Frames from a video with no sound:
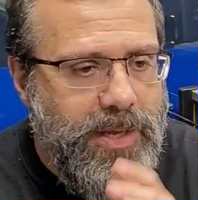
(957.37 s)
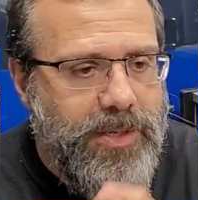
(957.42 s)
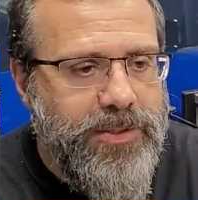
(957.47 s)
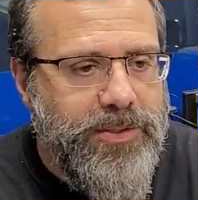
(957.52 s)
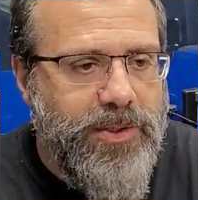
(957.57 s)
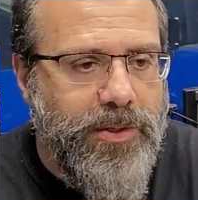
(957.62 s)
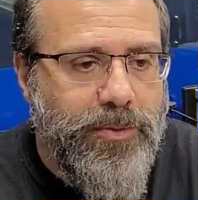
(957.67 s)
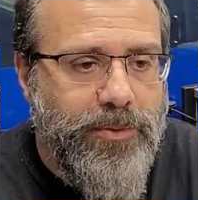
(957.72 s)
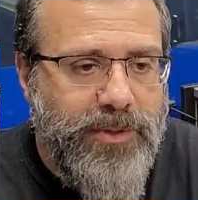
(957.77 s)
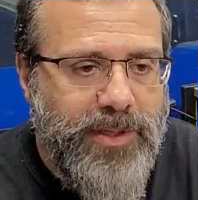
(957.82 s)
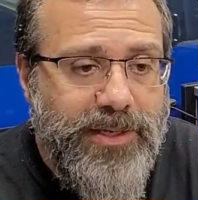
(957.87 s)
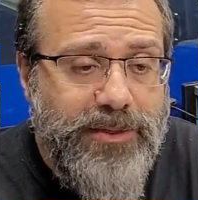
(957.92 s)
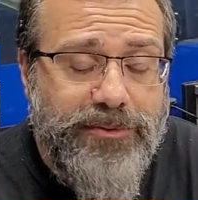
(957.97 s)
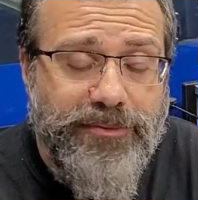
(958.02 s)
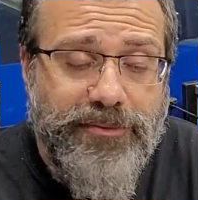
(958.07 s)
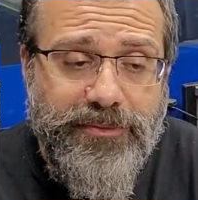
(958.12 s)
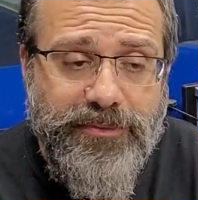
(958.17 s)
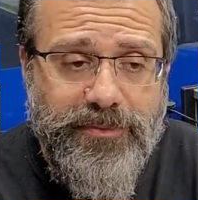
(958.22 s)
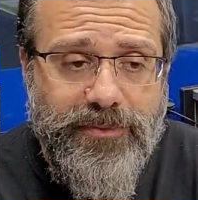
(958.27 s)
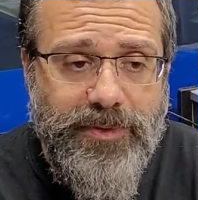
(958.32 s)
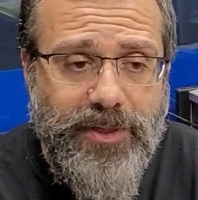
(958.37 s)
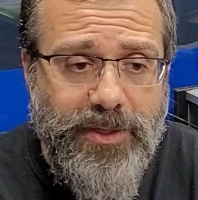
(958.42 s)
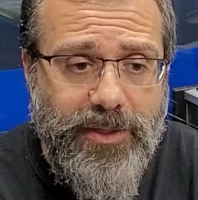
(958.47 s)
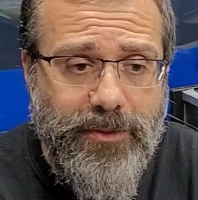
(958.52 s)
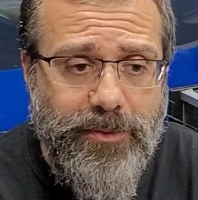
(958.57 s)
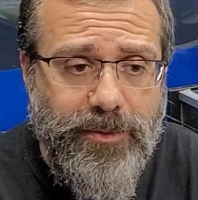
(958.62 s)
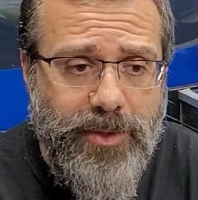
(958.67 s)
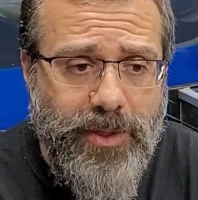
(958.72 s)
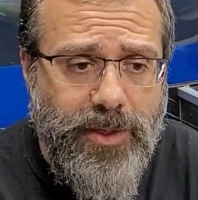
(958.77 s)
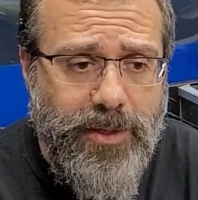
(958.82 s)
So
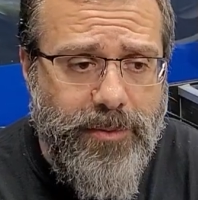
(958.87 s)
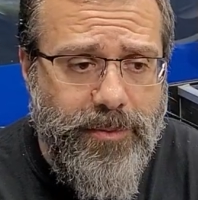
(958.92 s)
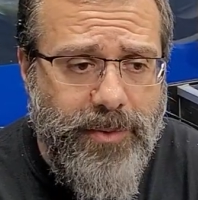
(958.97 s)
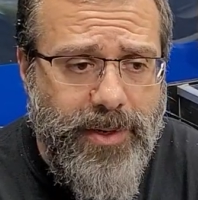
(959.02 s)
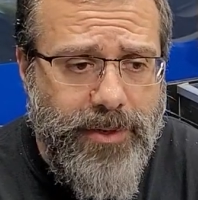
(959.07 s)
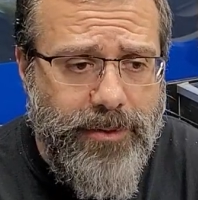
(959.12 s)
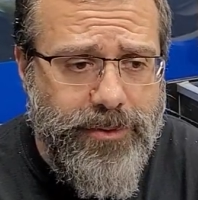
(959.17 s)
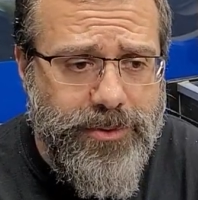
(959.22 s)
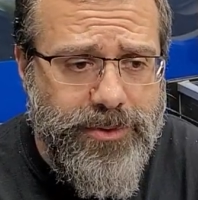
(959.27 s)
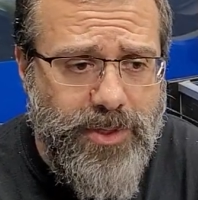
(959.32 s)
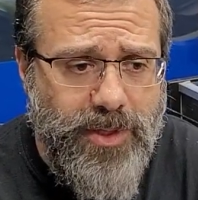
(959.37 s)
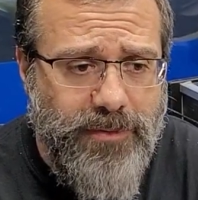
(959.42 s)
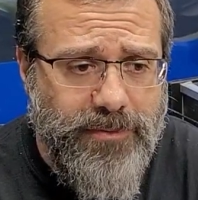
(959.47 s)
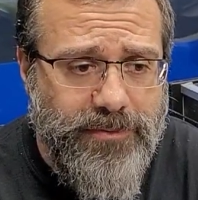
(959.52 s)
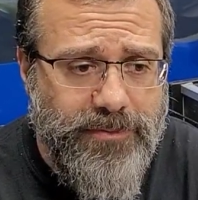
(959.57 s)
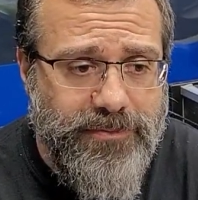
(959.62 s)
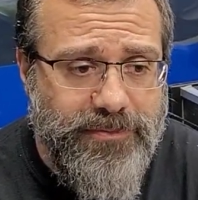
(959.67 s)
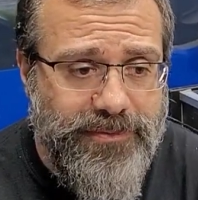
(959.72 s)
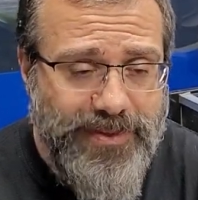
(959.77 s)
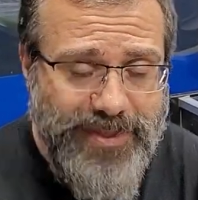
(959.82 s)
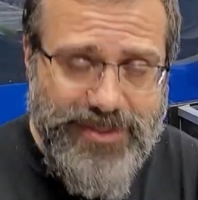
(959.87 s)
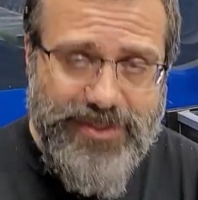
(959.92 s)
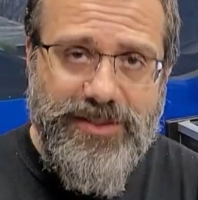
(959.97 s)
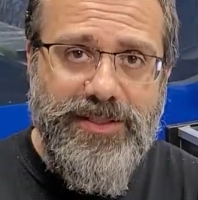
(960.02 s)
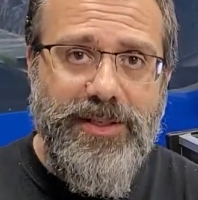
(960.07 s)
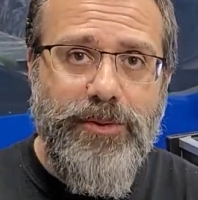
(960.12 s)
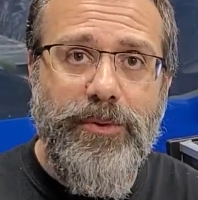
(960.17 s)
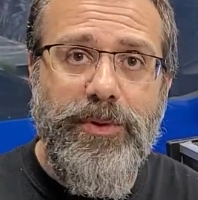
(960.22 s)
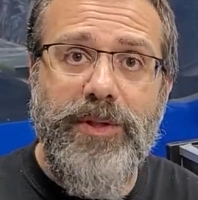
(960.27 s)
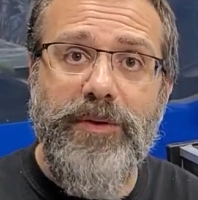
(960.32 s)
Microsoft fixed
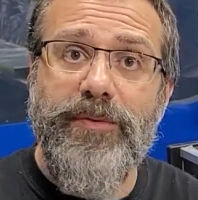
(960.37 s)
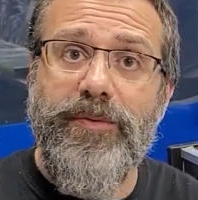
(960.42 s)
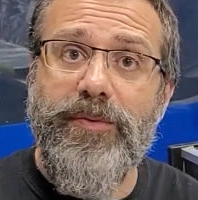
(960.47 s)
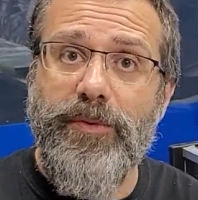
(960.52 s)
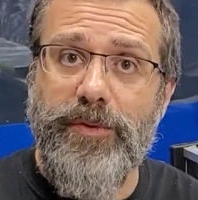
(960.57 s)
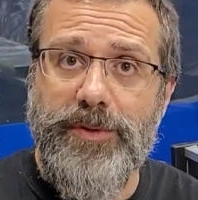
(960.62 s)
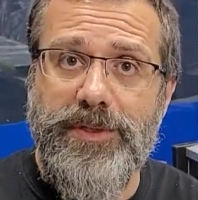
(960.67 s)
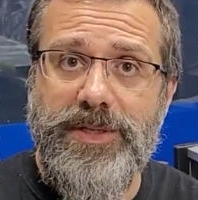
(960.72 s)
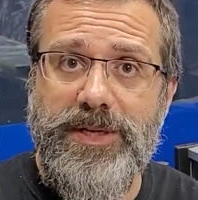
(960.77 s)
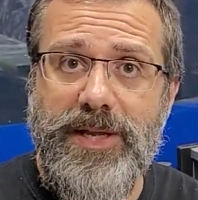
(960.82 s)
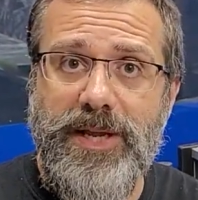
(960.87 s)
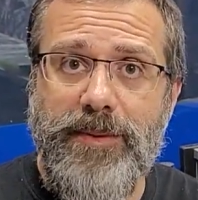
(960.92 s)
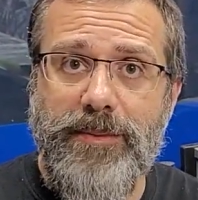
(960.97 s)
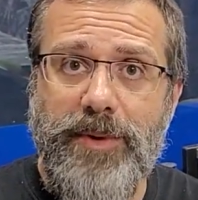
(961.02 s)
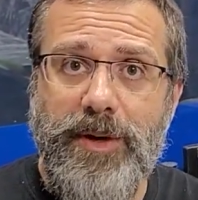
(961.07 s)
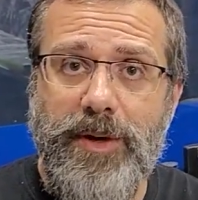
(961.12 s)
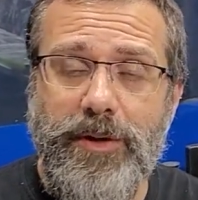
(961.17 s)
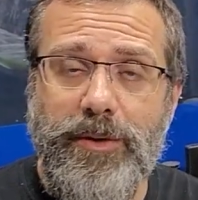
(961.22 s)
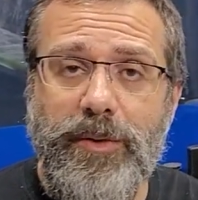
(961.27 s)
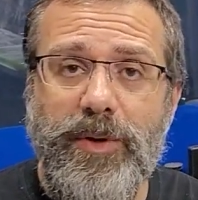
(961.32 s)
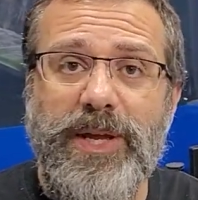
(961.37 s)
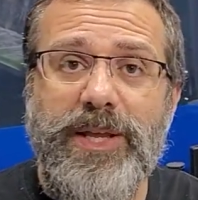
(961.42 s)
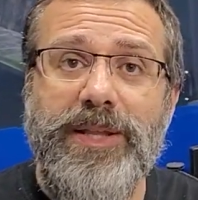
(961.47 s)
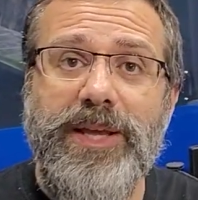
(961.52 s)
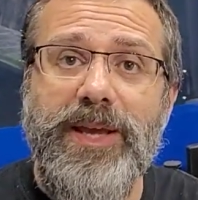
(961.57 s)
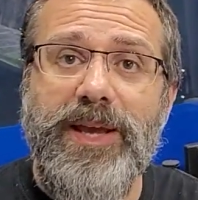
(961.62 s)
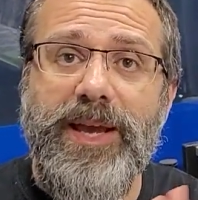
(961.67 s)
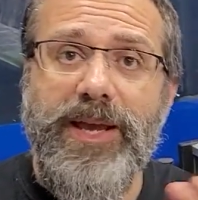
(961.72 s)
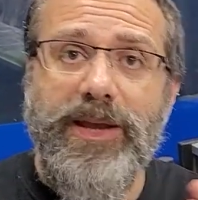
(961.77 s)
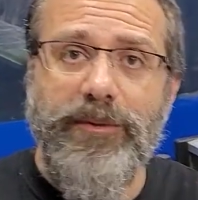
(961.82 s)
it with a 14 amp model, and
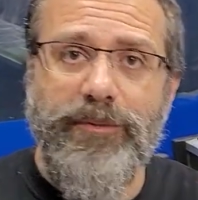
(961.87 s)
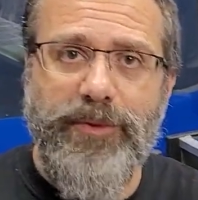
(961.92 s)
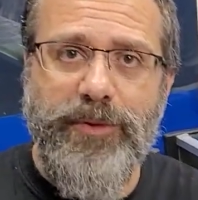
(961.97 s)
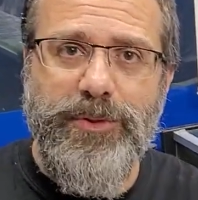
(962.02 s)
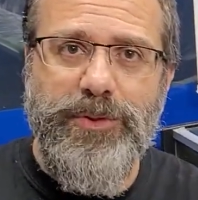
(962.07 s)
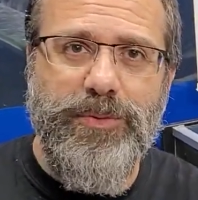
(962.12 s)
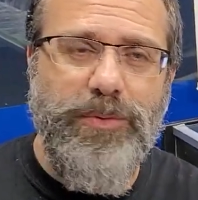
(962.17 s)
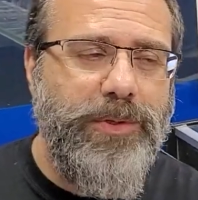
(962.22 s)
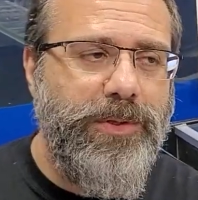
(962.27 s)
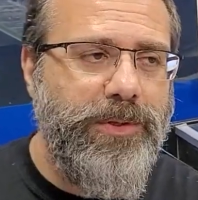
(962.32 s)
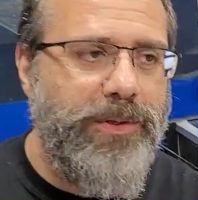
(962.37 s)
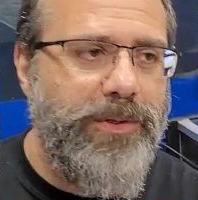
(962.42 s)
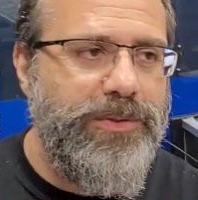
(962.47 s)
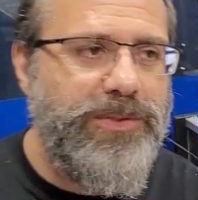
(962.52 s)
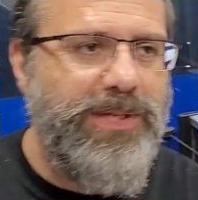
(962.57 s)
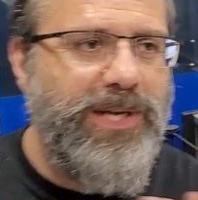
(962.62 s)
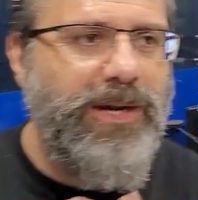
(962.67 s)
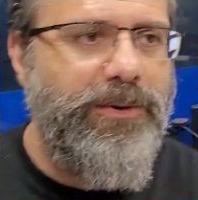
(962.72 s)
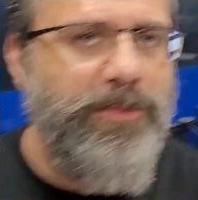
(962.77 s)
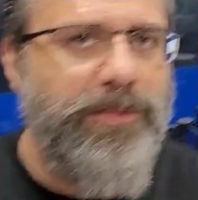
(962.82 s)
the first one of those that I